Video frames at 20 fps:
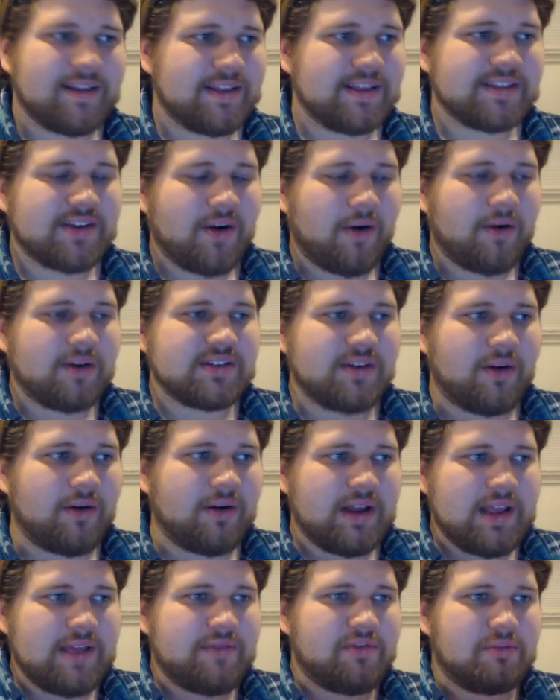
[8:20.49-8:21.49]
These cards
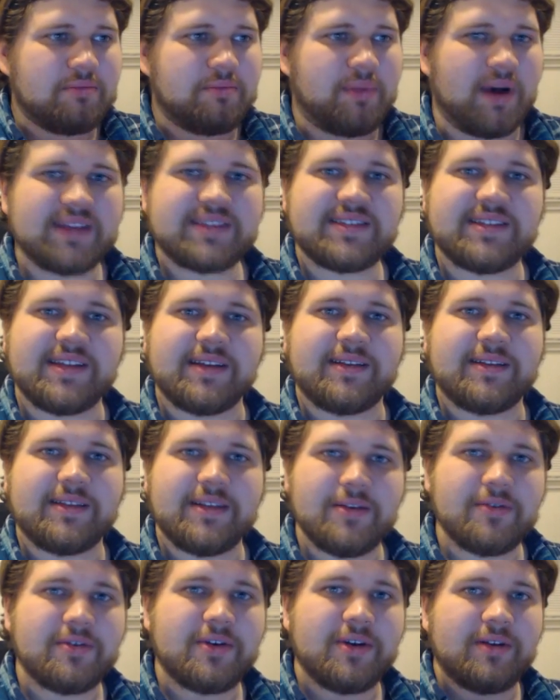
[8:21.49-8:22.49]
aren't even busted.
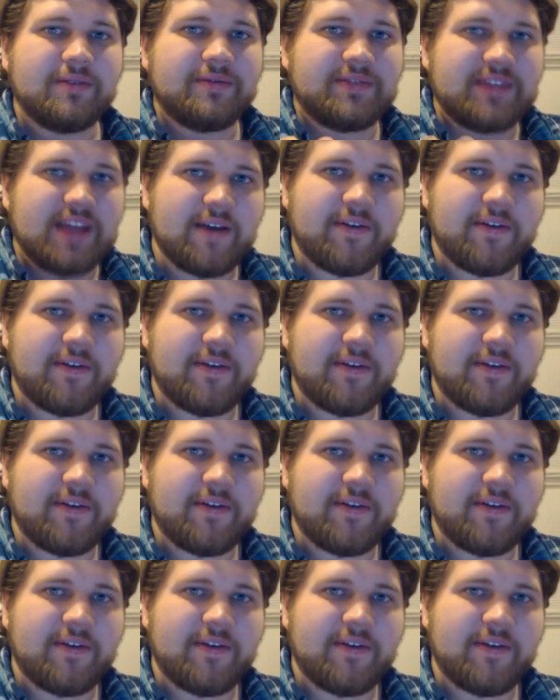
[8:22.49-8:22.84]
You could have